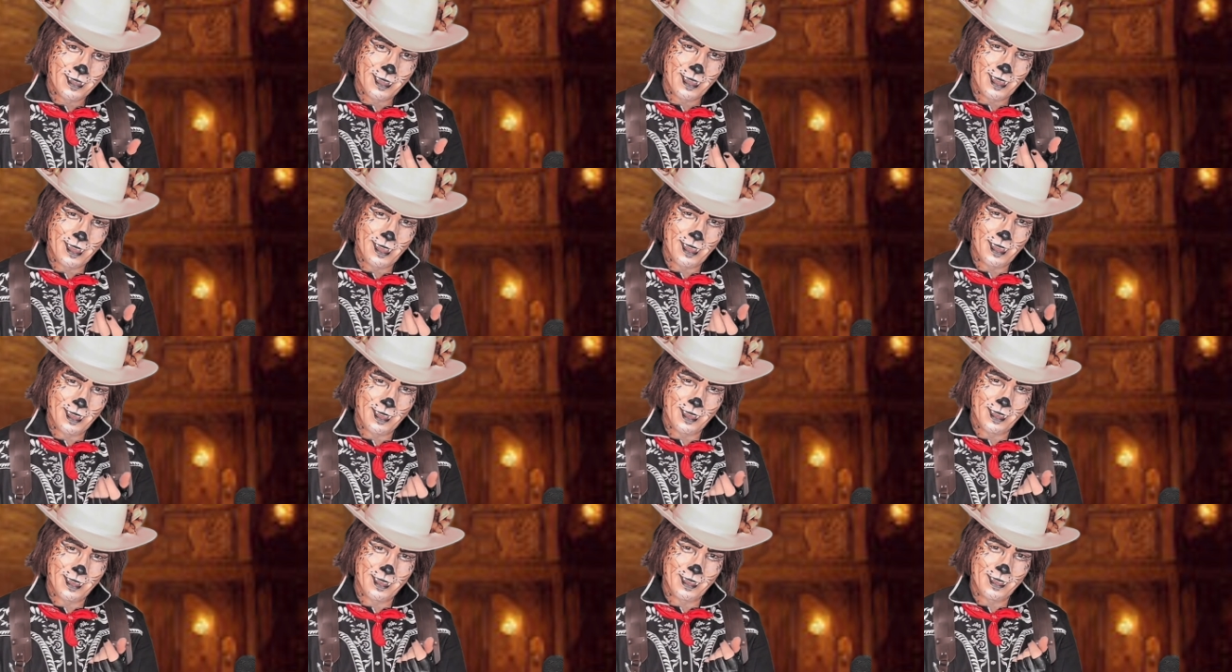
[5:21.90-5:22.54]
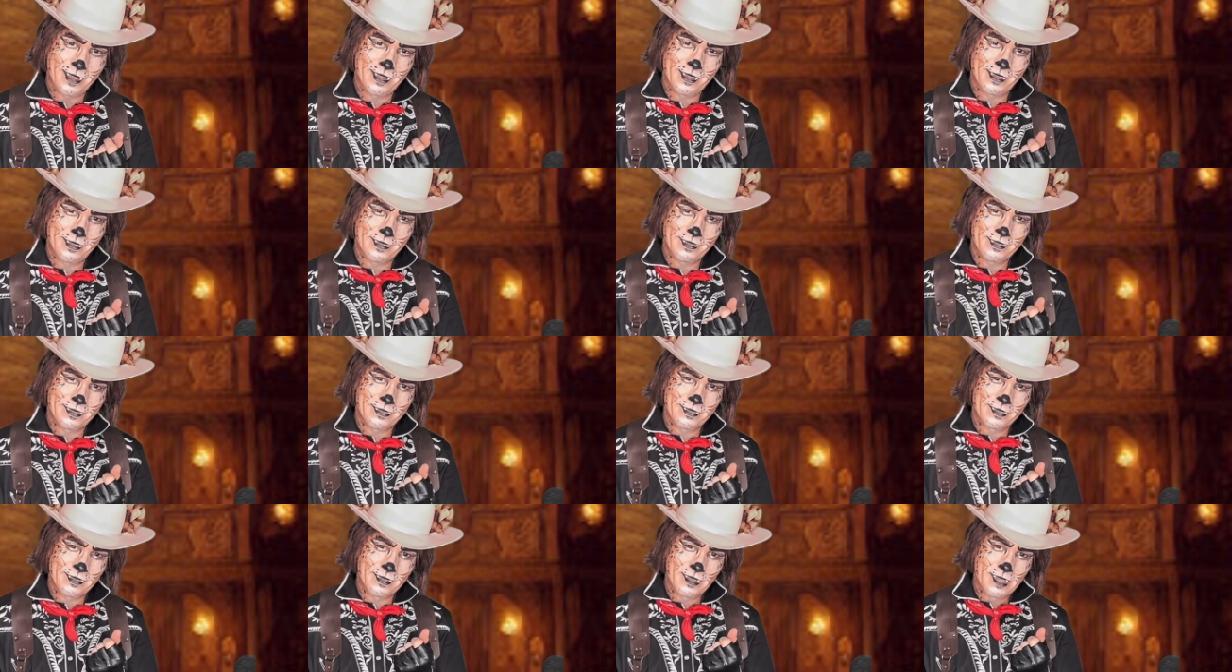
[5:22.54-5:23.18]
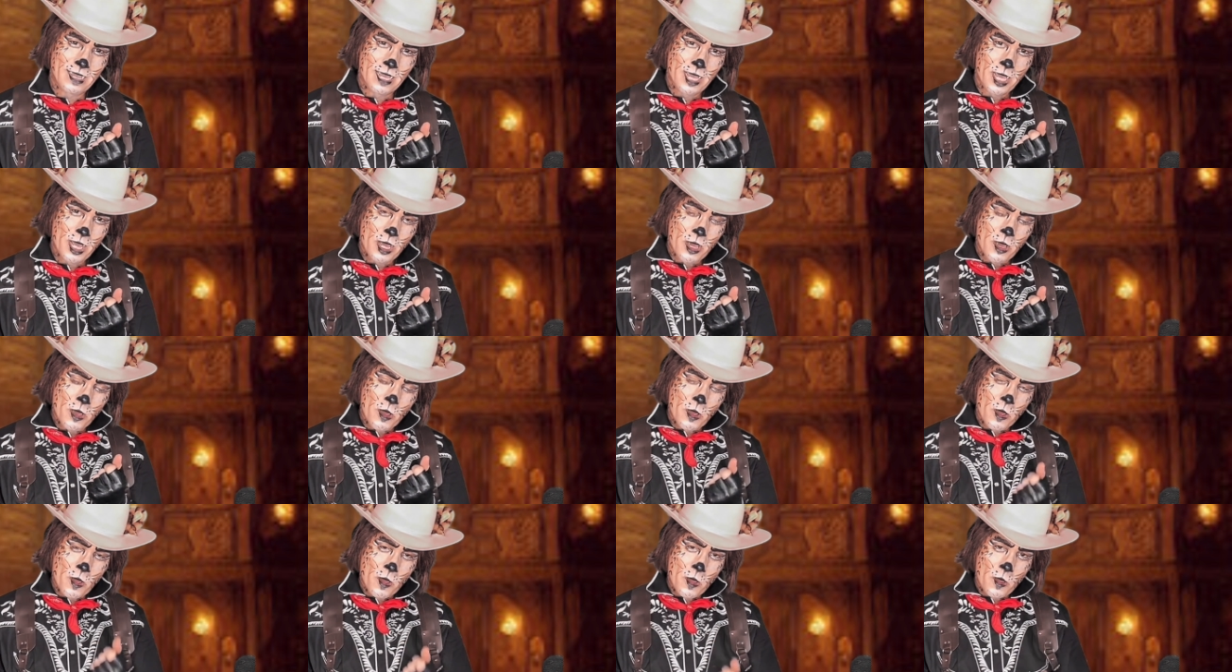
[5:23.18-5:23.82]
Yes.
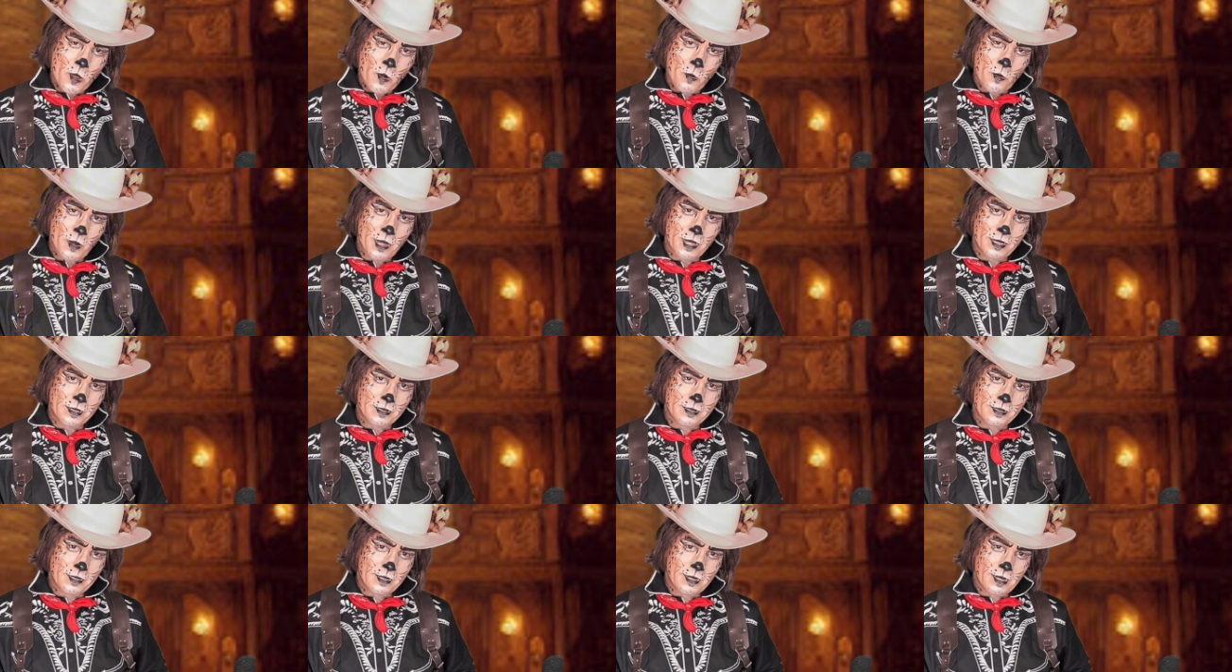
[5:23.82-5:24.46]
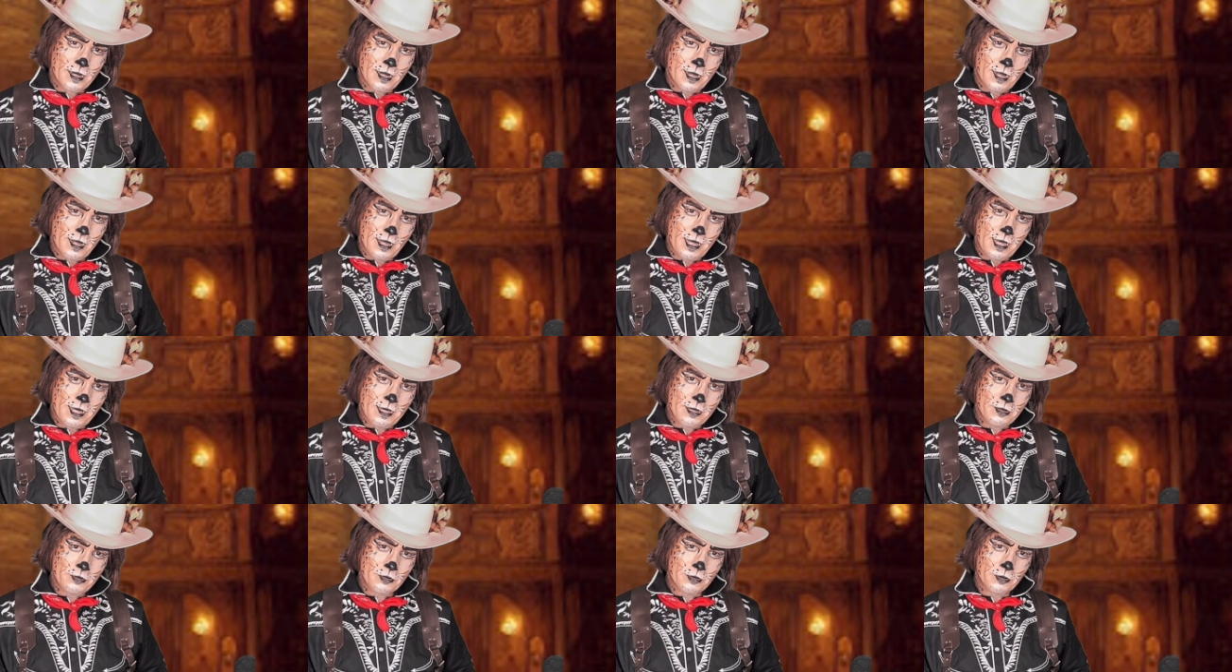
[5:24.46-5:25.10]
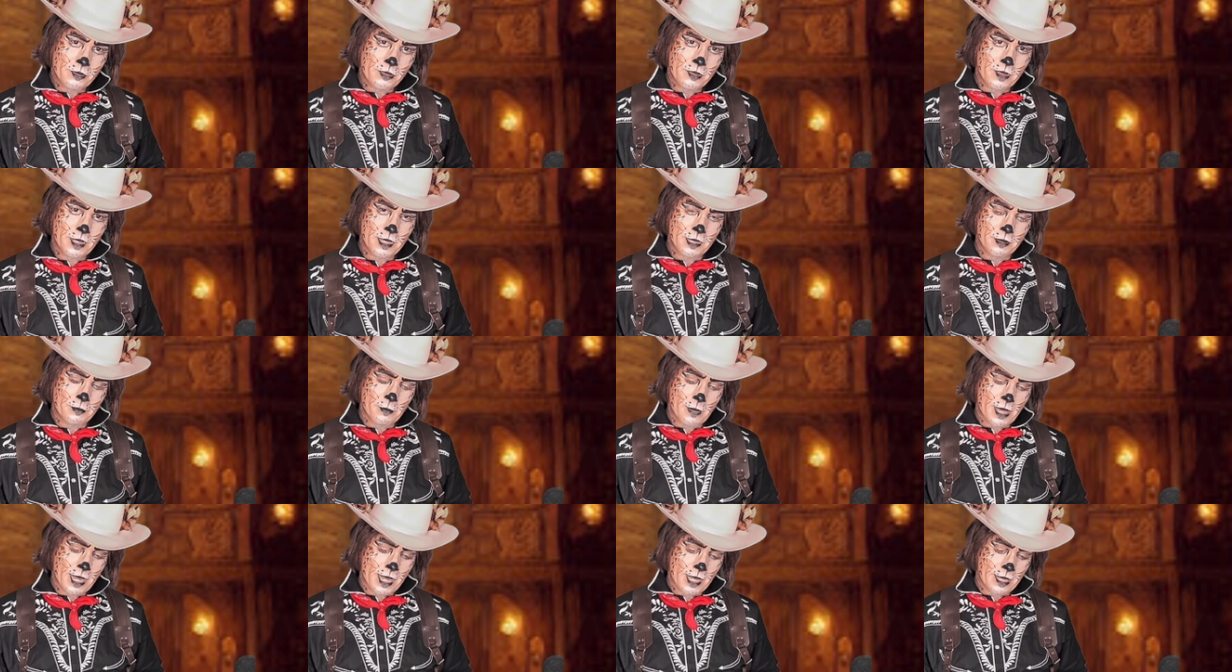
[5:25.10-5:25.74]
Well, Here's the
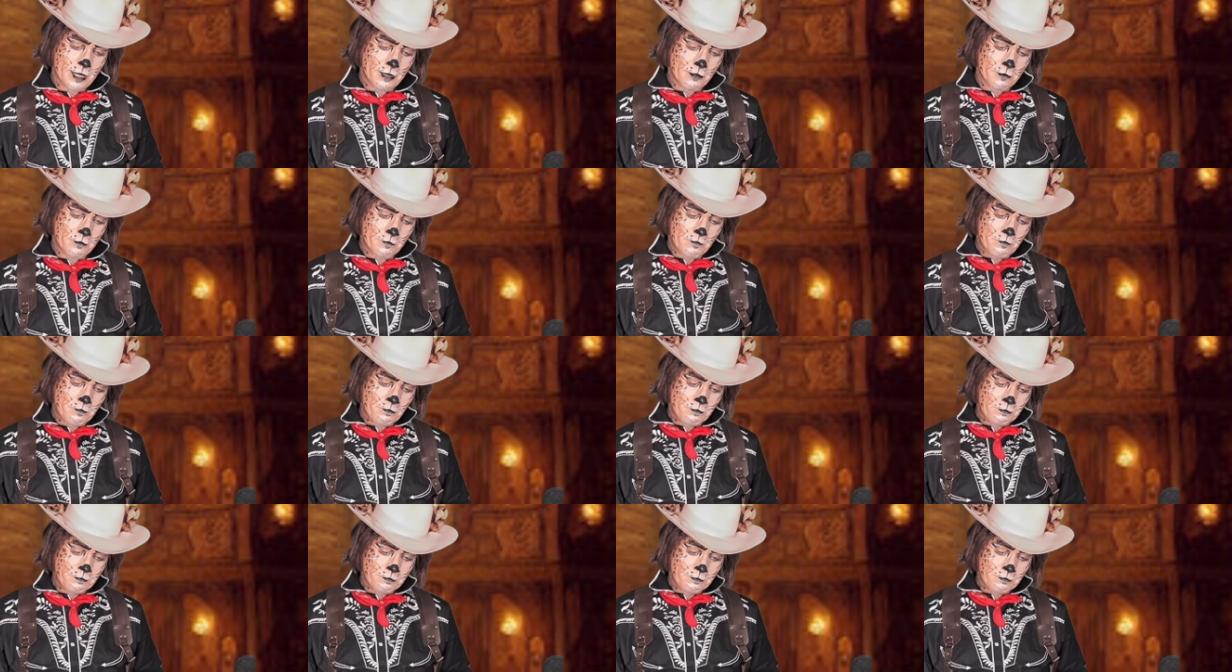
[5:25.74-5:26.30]
thing, ma'am.